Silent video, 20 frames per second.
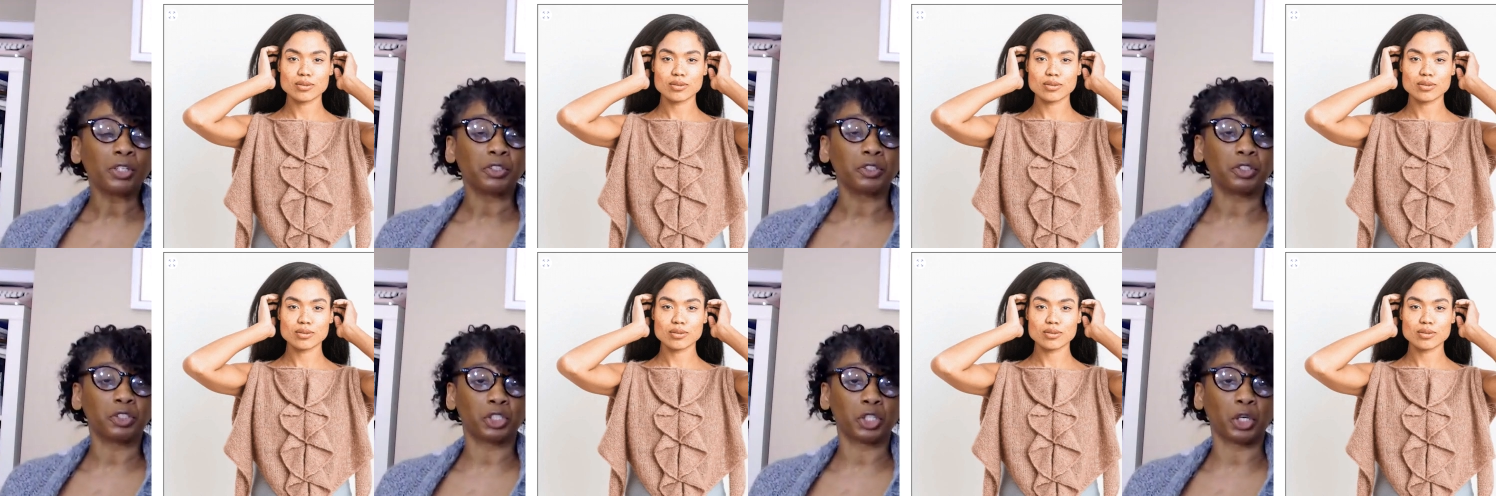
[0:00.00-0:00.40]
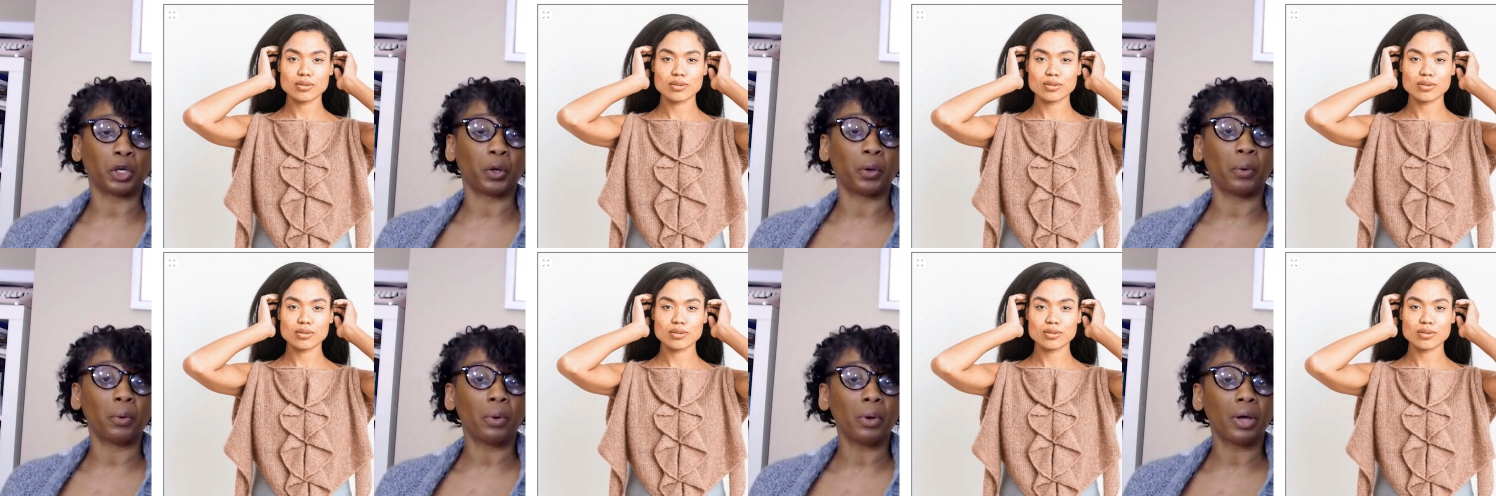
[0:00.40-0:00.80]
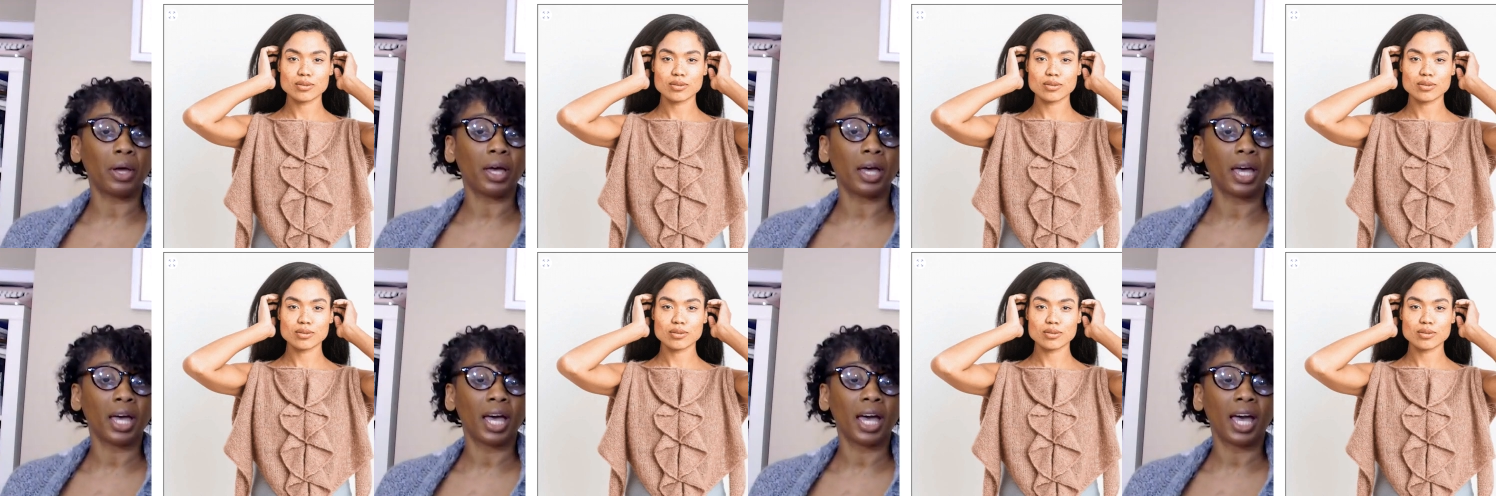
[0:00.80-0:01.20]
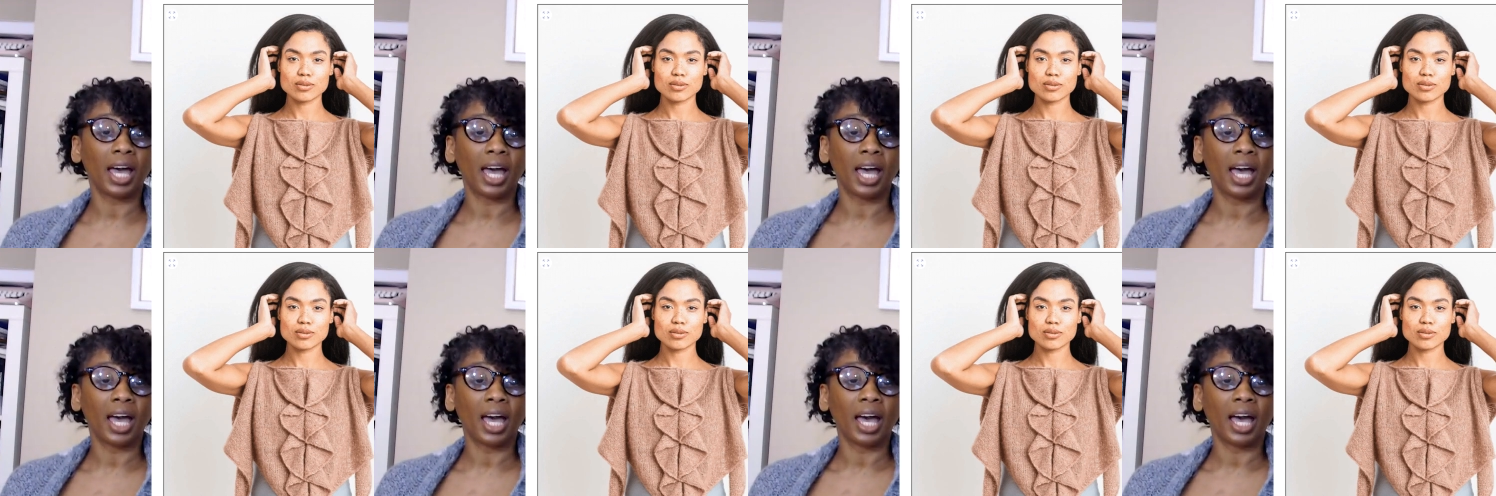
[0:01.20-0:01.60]
Speaker 1: So
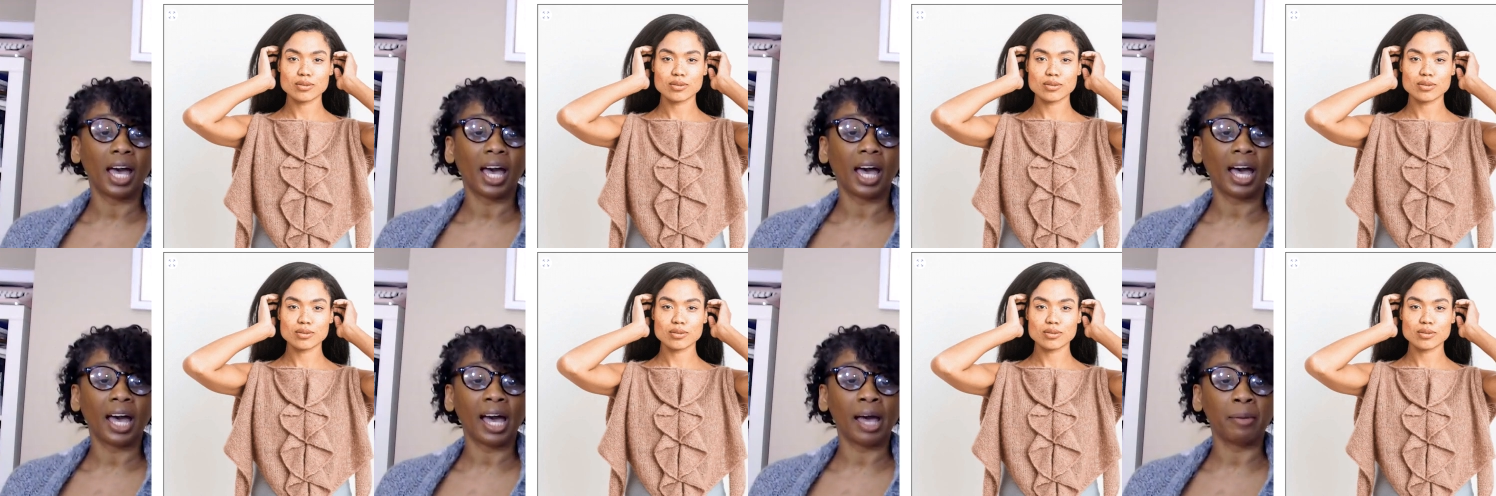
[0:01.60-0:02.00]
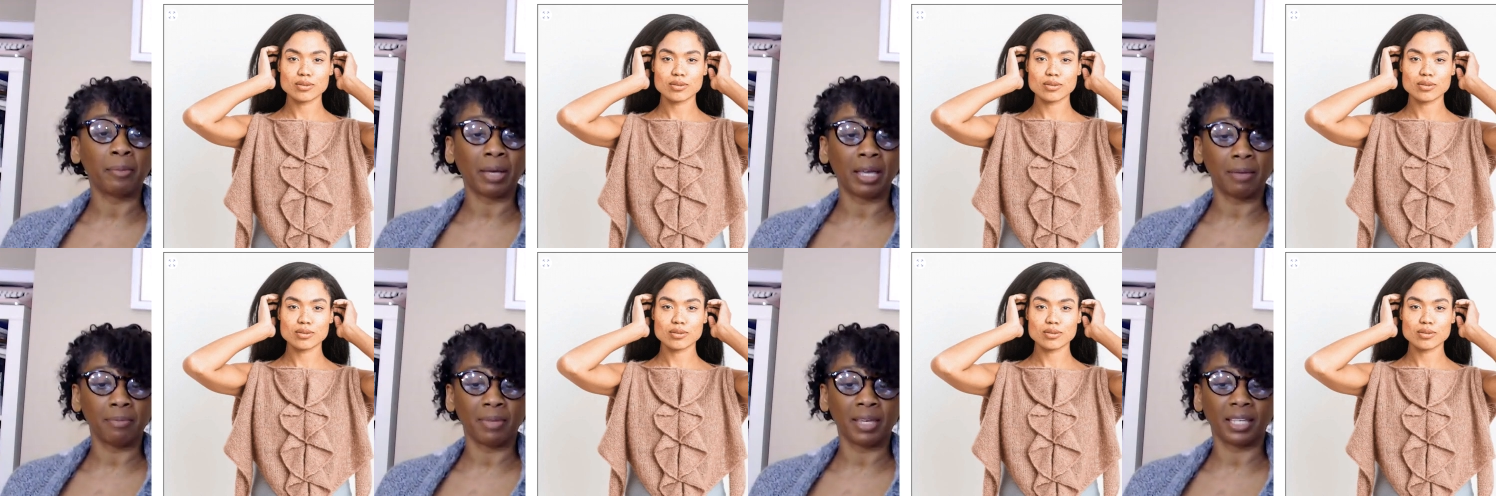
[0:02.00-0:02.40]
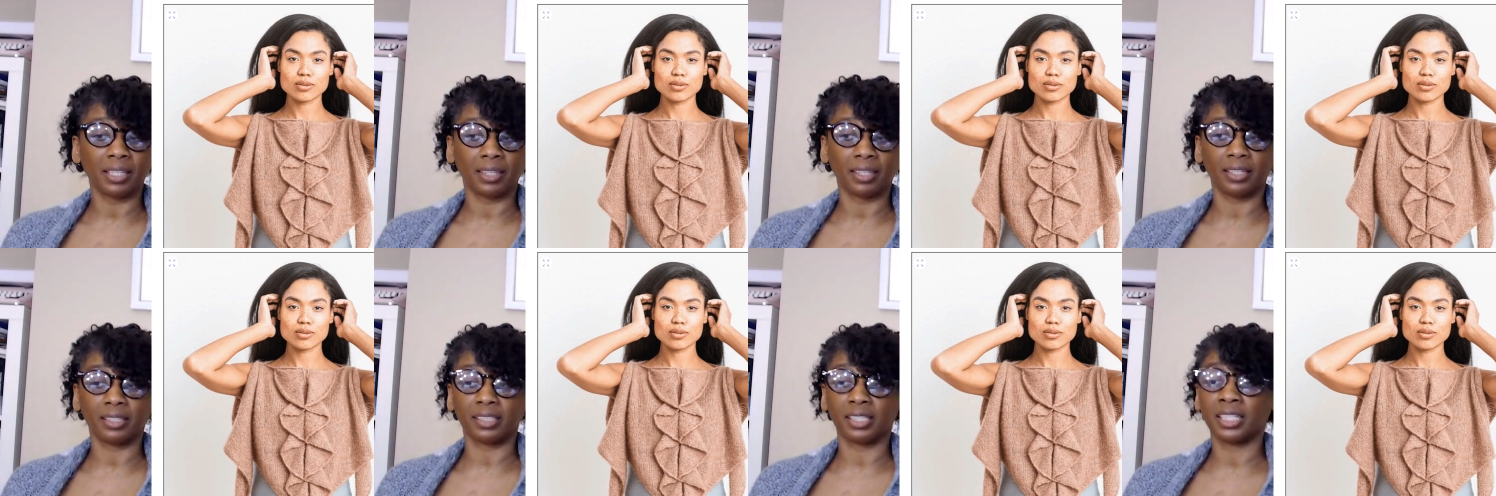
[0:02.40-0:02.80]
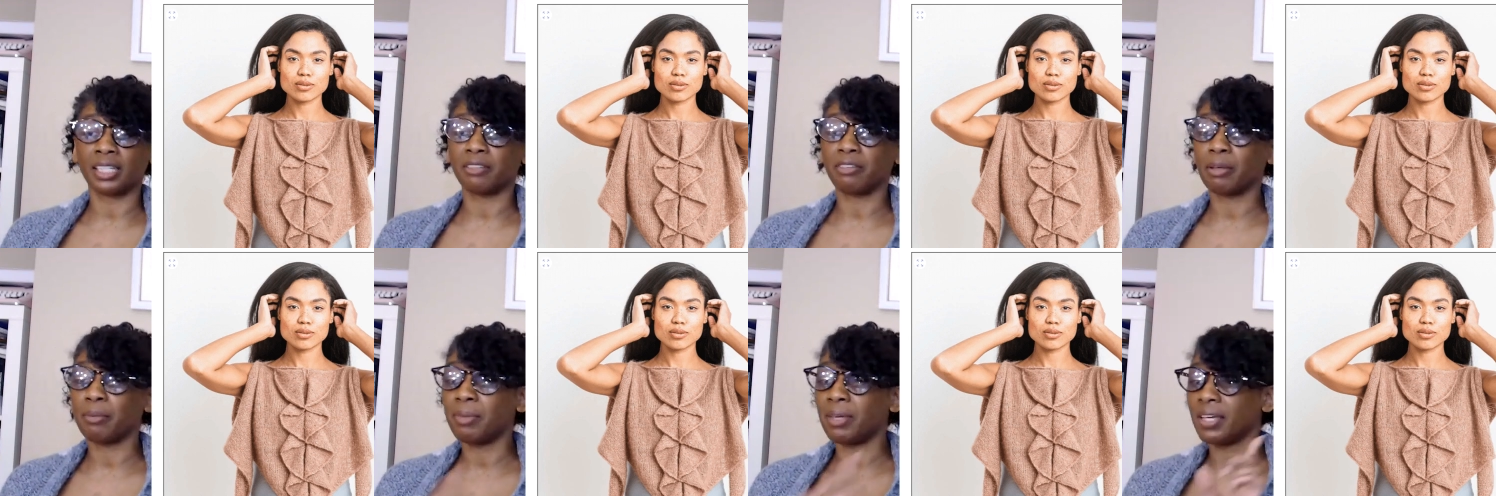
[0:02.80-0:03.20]
I might make this. And
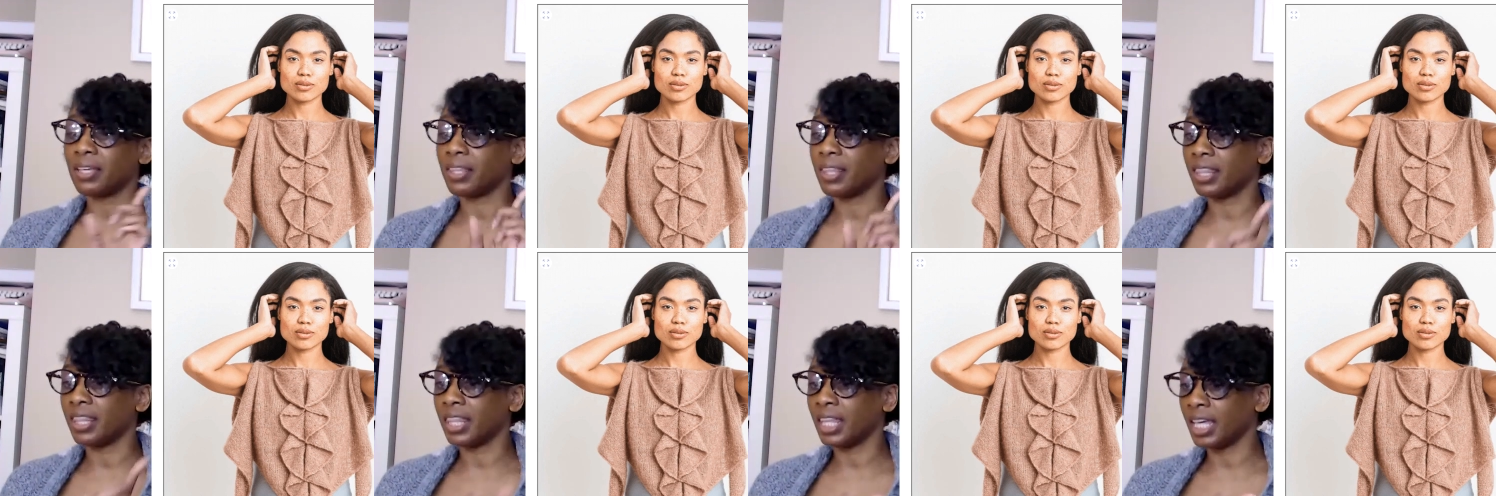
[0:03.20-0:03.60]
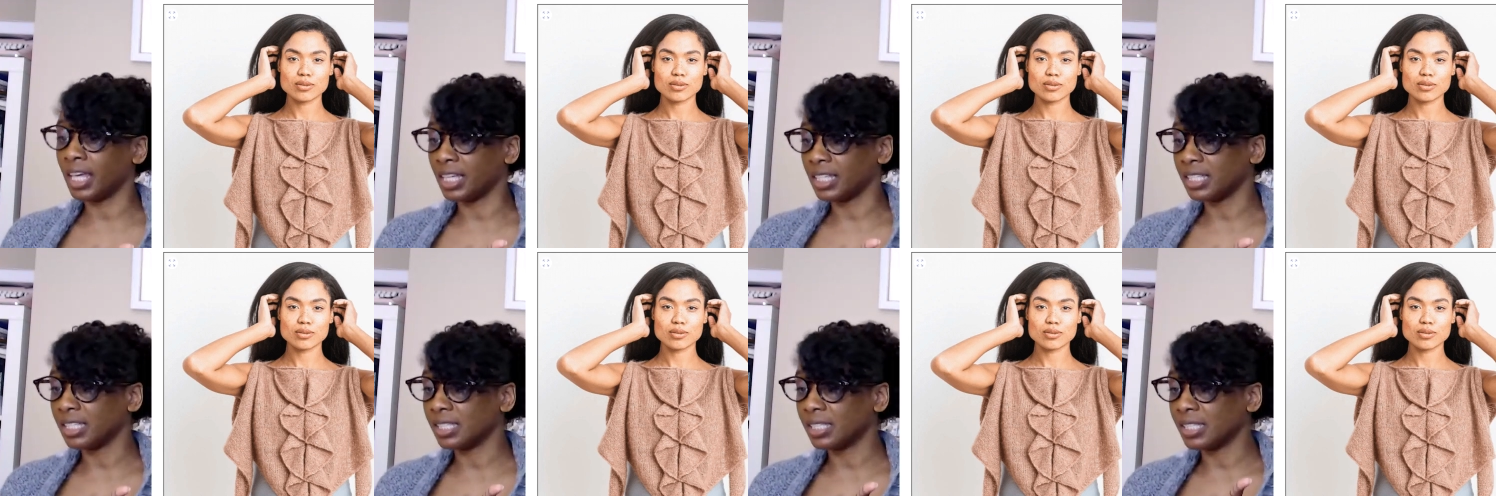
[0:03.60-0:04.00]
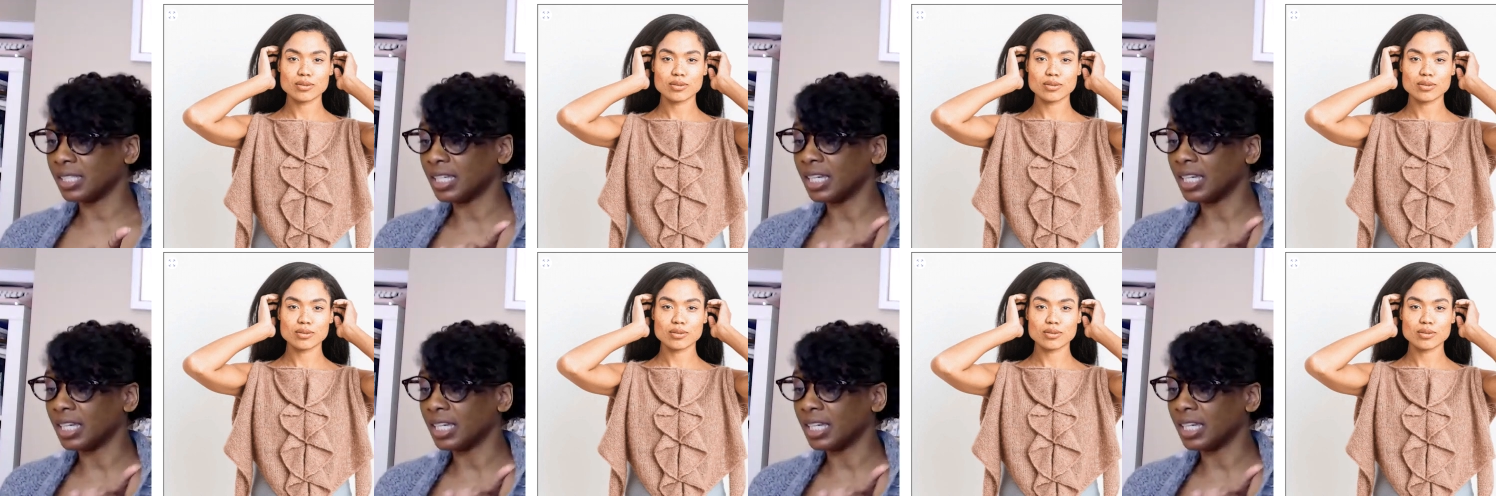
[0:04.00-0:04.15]
if I make this,